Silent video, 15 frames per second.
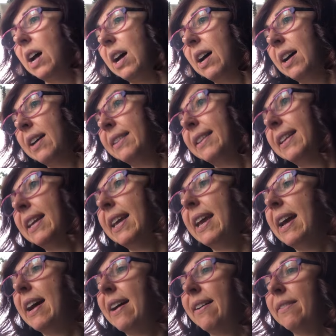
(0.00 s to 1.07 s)
Then I
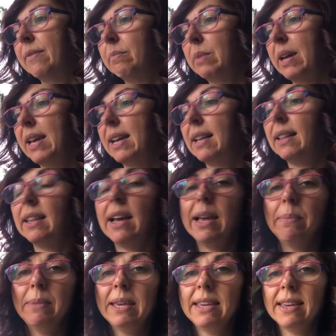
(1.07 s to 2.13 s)
have my
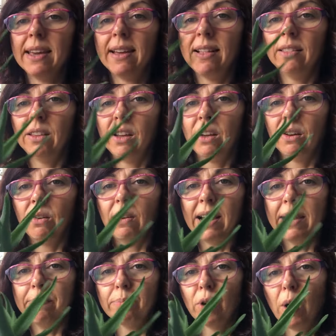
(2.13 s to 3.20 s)
climbing aloe.
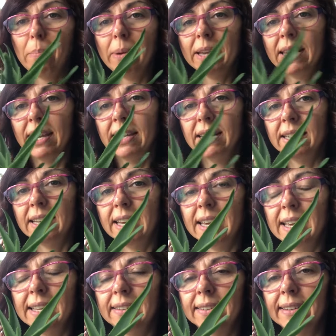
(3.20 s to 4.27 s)
I propagated
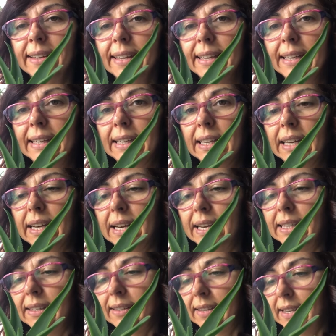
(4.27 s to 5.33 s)
it,
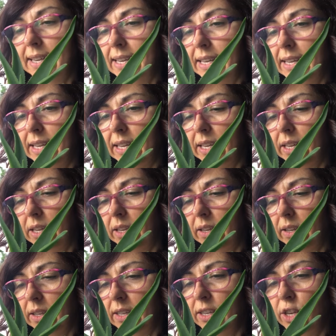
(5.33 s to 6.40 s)
I think,
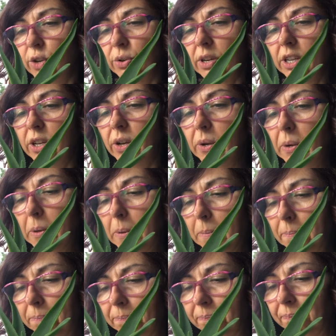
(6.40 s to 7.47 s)
a year
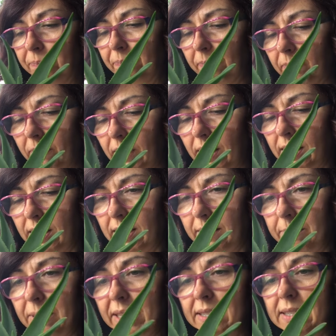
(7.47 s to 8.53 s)
ago,
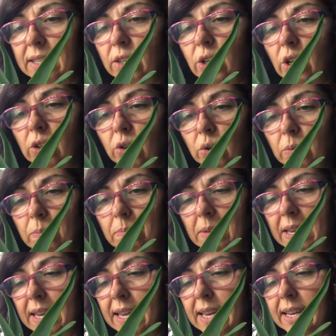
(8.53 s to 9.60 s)
because it got too
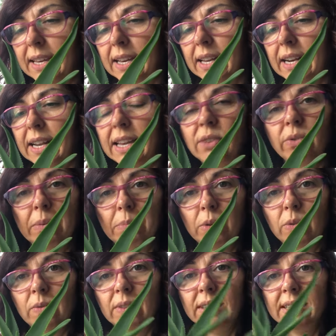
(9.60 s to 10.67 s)
big, and I
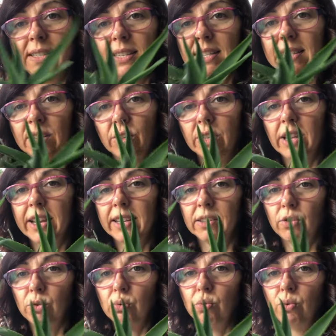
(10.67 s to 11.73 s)
removed this. These are
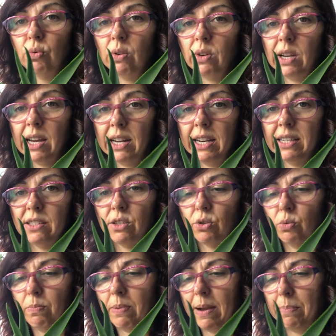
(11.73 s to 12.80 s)
like two cuttings,
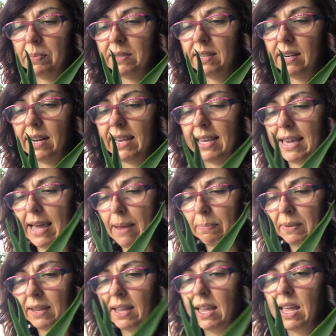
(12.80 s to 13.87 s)
two pups that I kept.